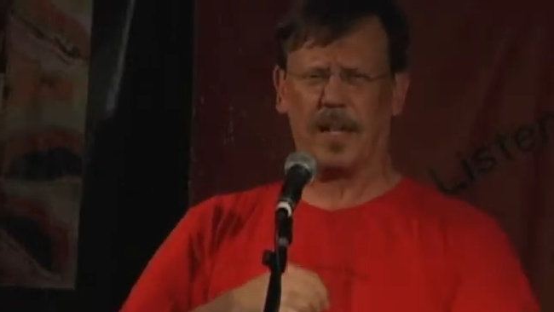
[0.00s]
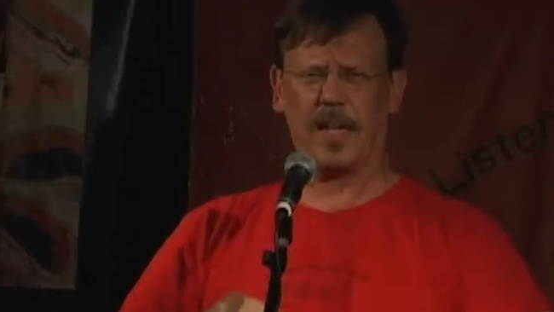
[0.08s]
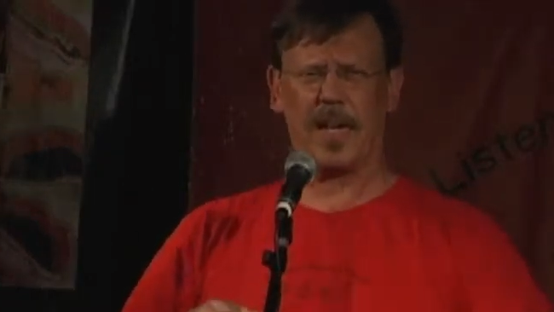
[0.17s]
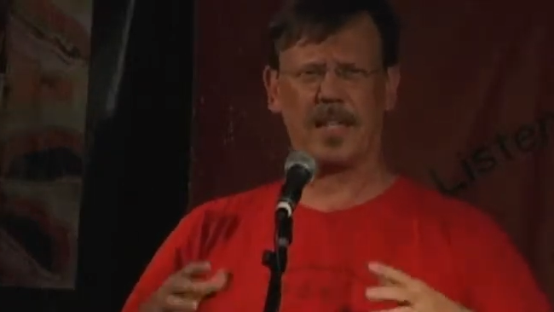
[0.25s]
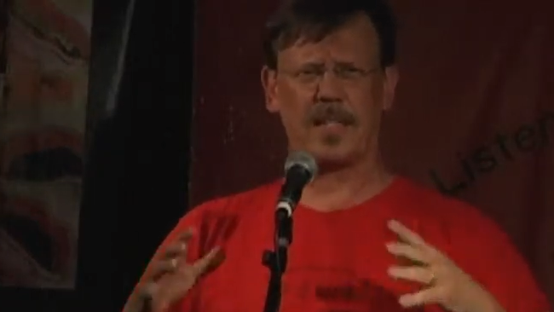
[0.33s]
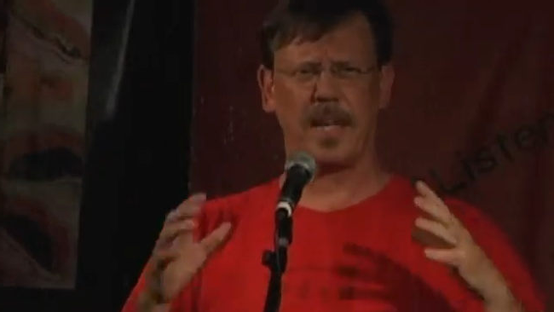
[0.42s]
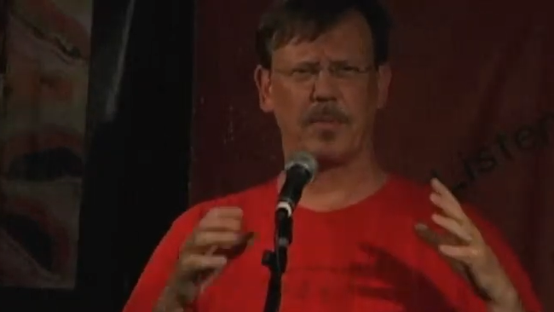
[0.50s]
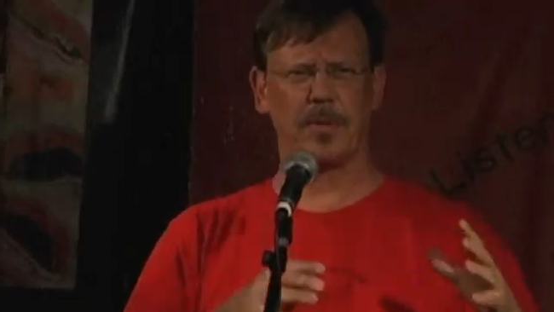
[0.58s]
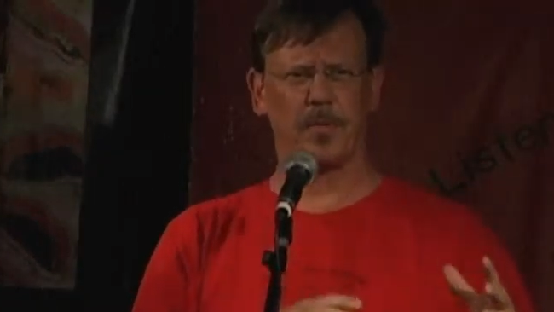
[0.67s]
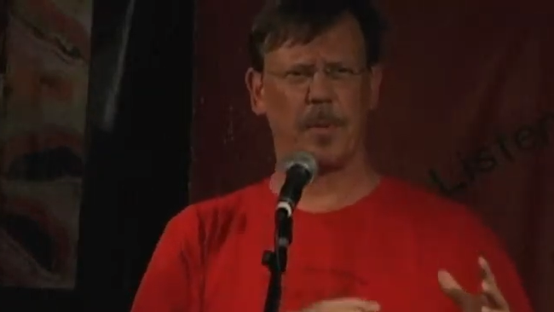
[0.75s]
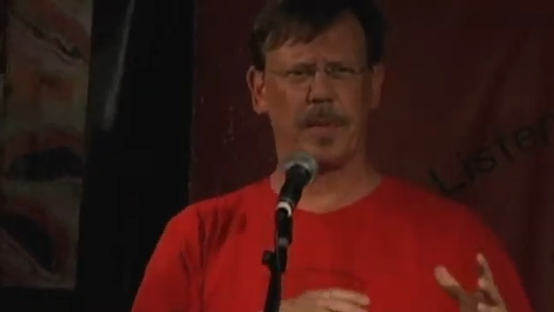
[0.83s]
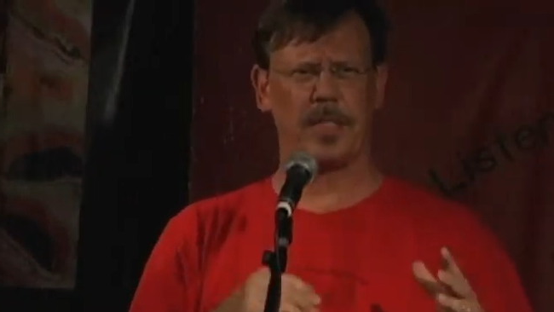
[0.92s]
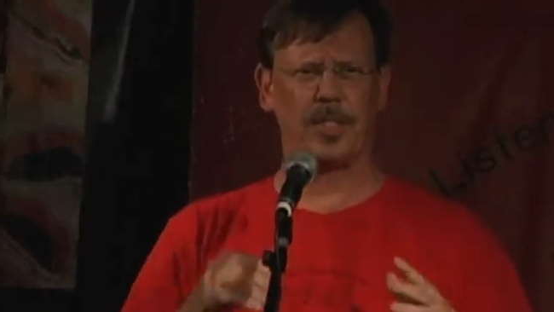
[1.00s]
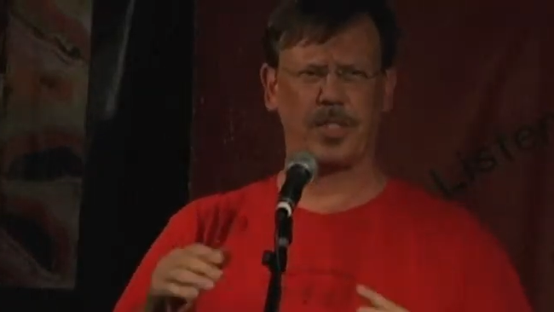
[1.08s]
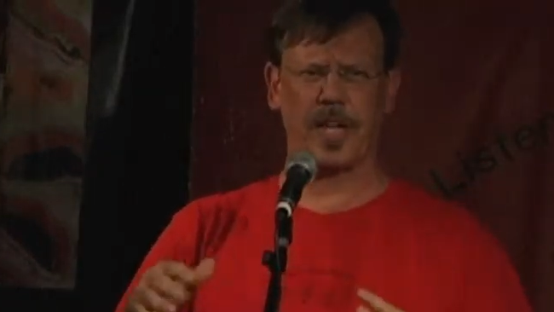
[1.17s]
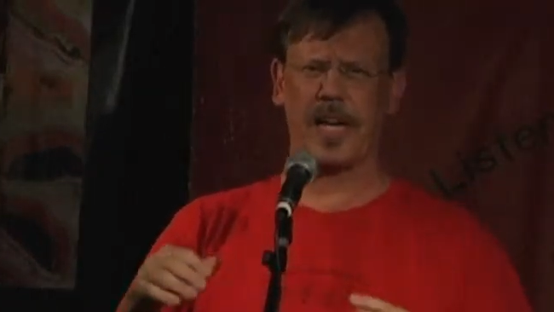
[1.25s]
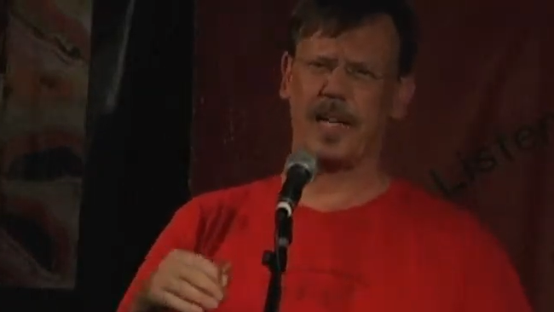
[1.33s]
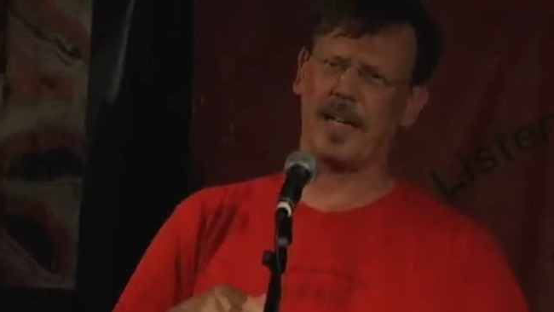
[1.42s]
lot of times a woman is
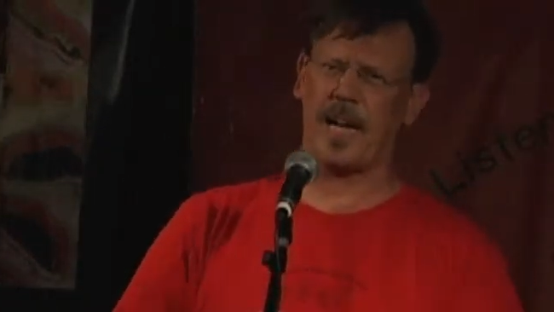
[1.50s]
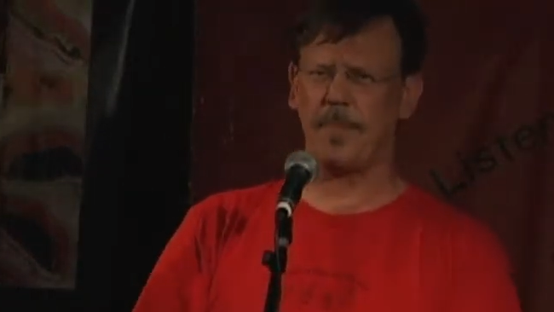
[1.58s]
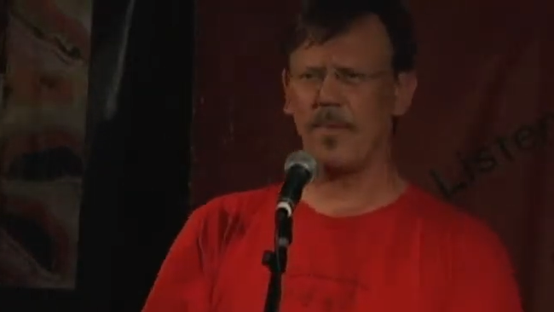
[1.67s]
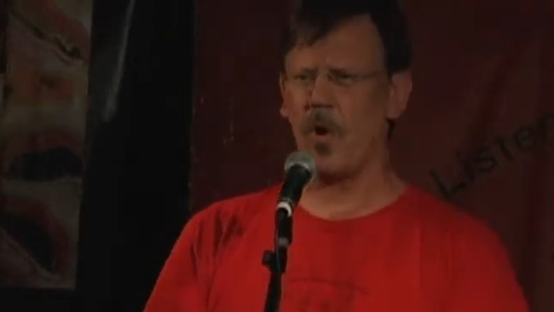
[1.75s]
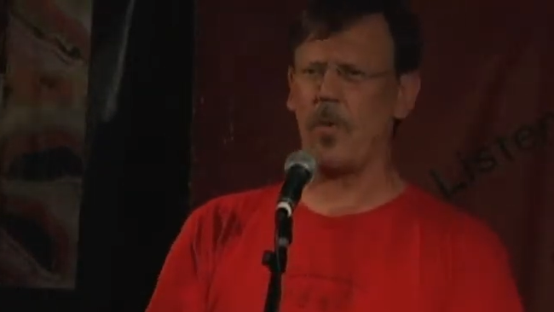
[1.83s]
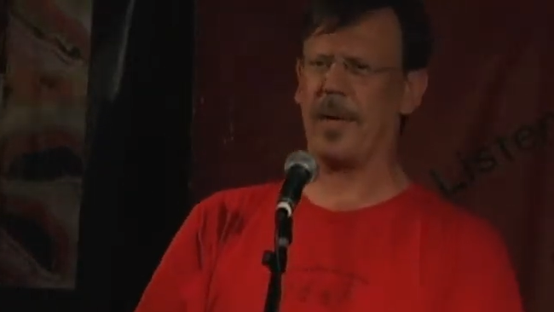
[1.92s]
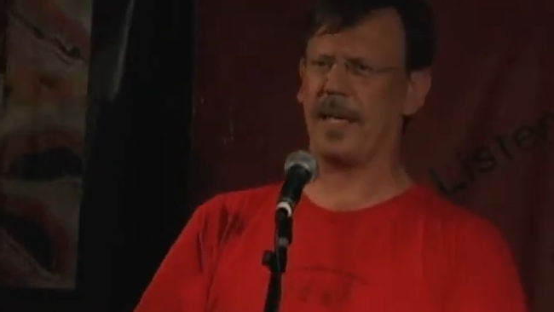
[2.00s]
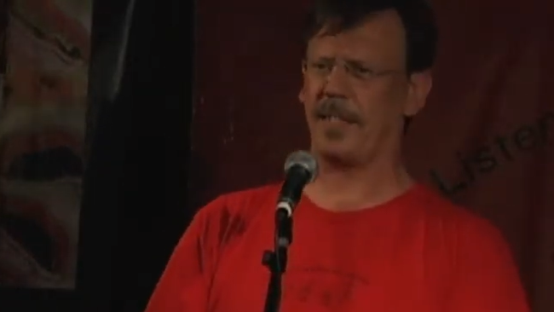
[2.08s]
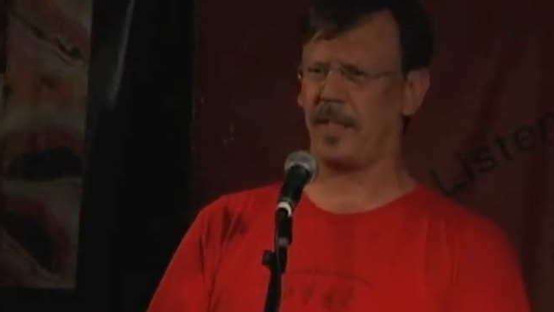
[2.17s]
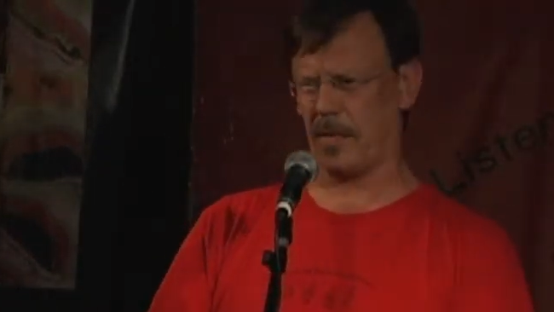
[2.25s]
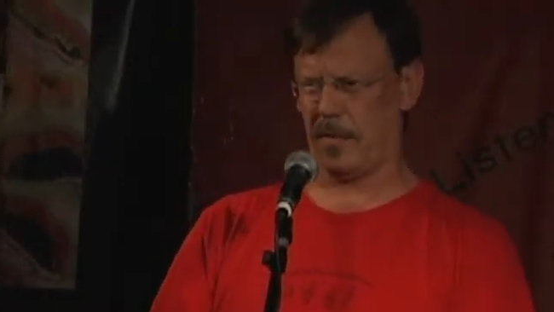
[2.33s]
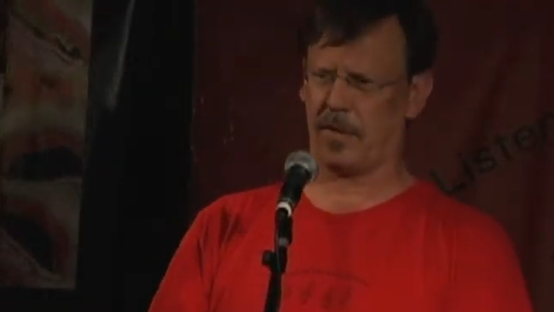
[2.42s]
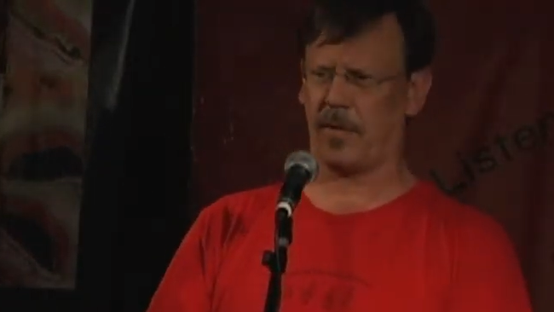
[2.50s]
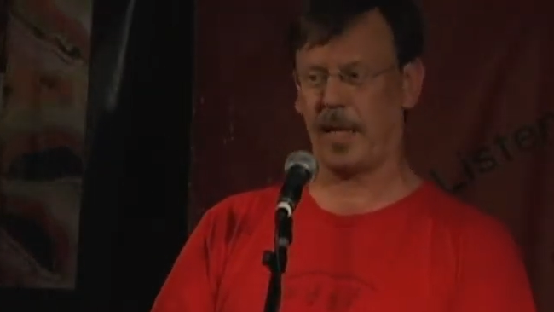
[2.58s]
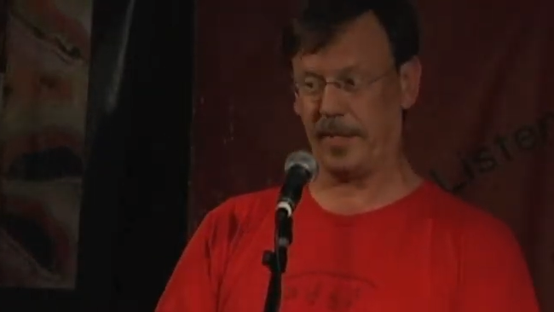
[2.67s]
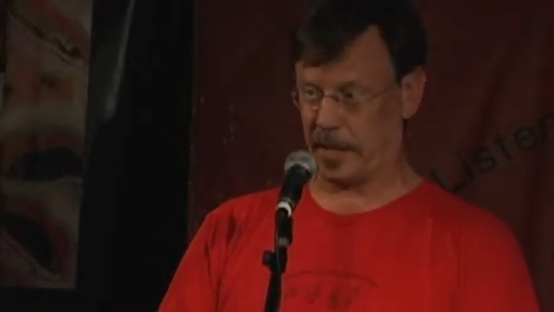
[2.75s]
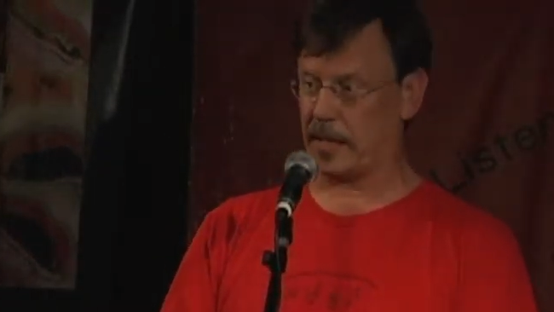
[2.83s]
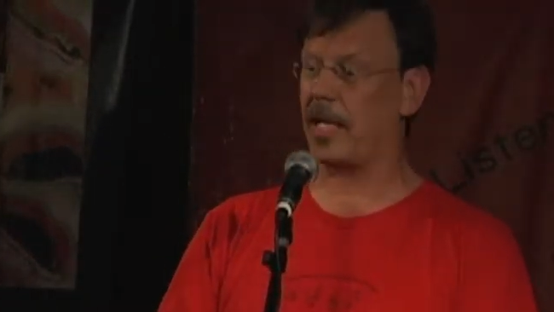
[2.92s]
chattel, and I'm nobody's, you know, and
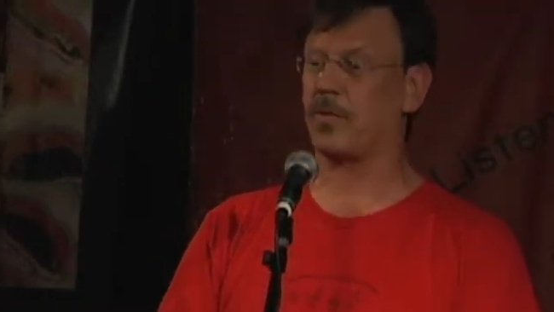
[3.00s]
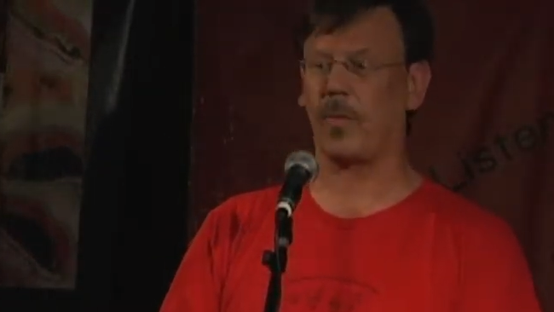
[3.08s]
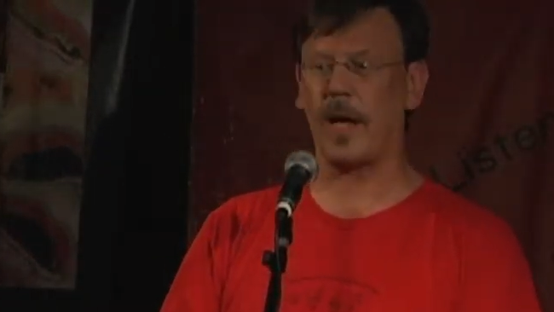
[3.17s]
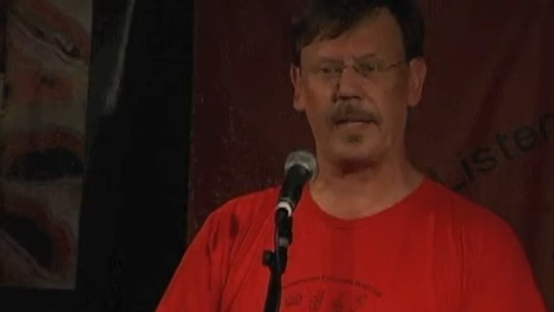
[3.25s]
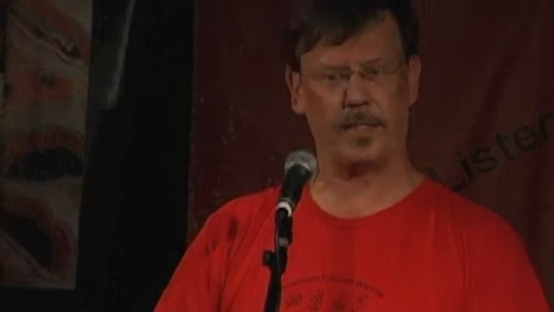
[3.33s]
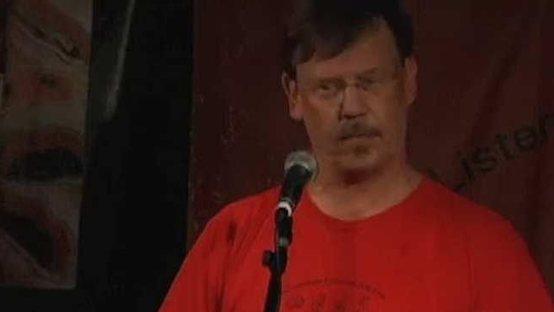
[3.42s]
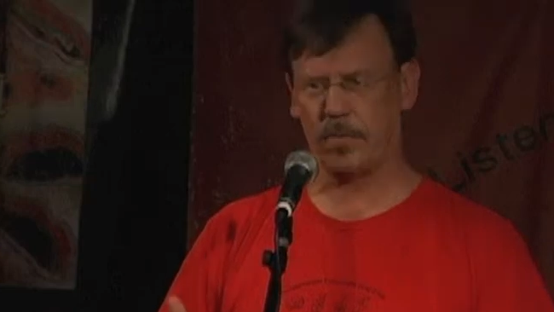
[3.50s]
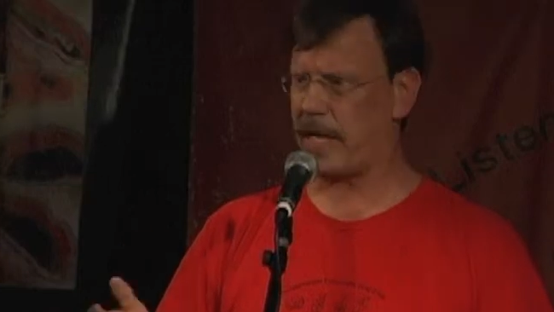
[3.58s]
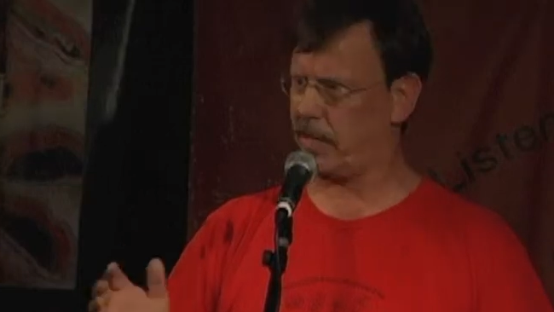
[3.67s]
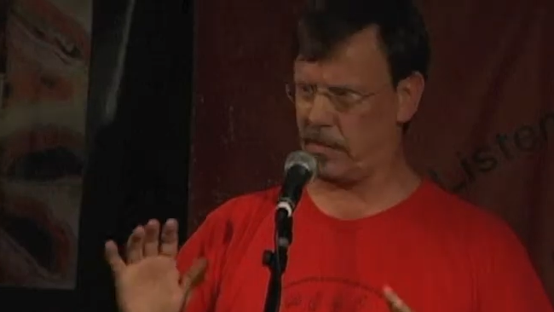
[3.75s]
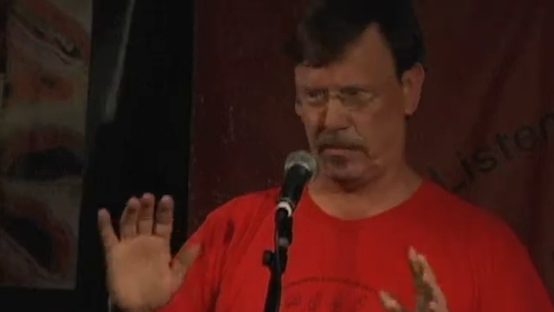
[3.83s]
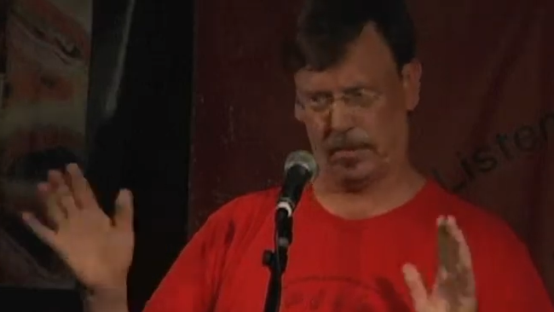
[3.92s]
I said, that's right, you're right.